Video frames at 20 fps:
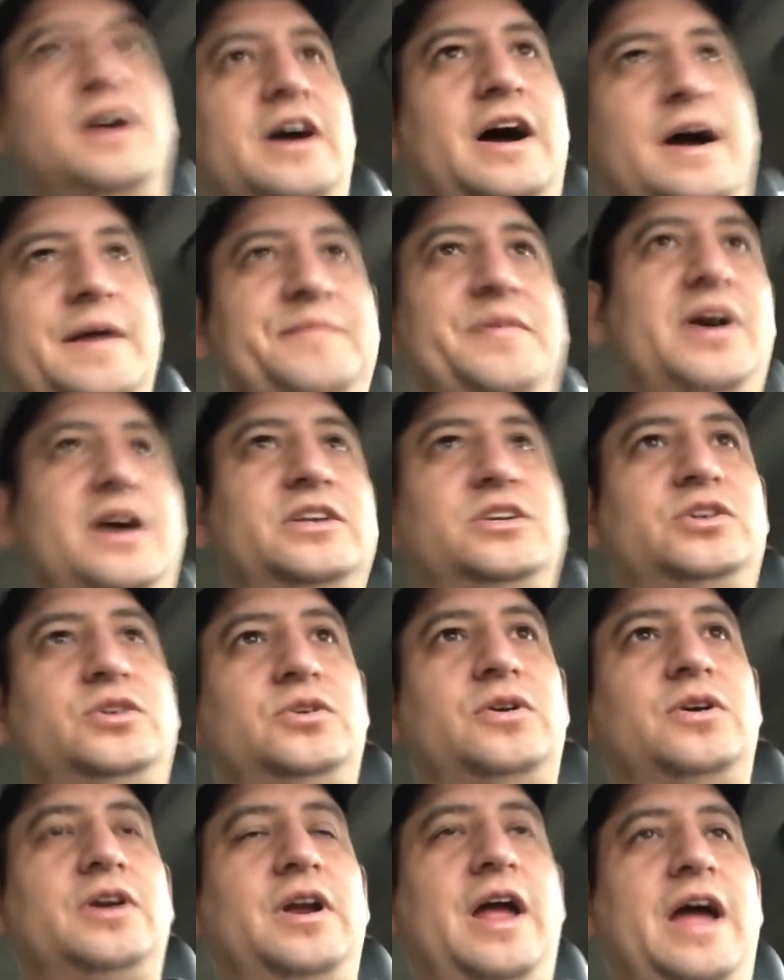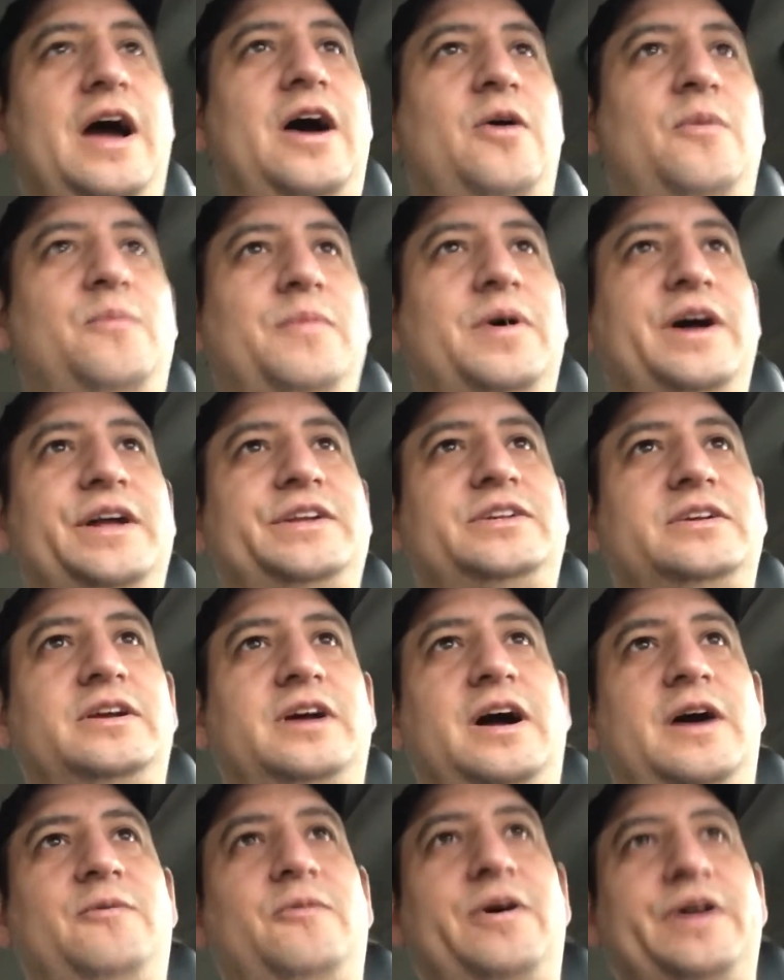I'm not sure how much
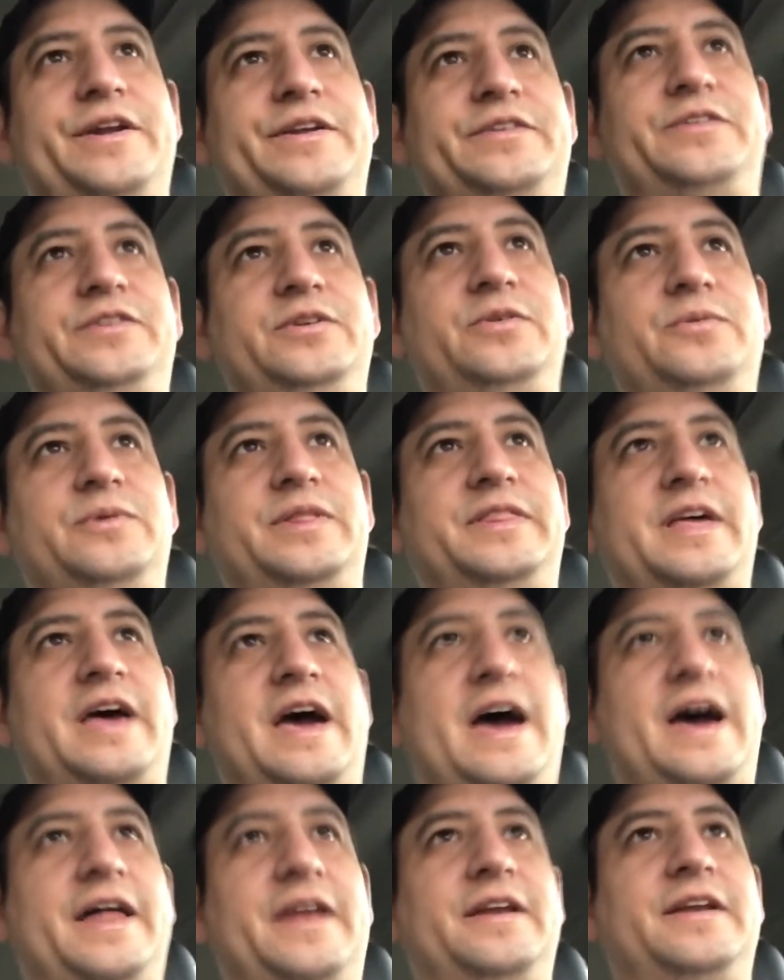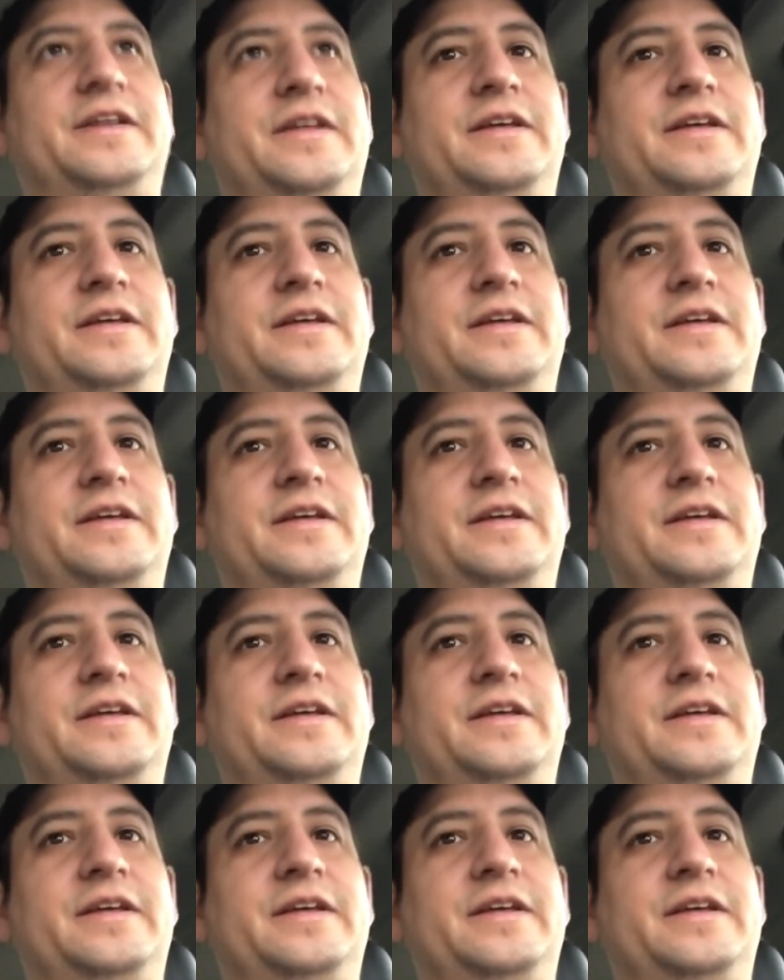I want to do with that.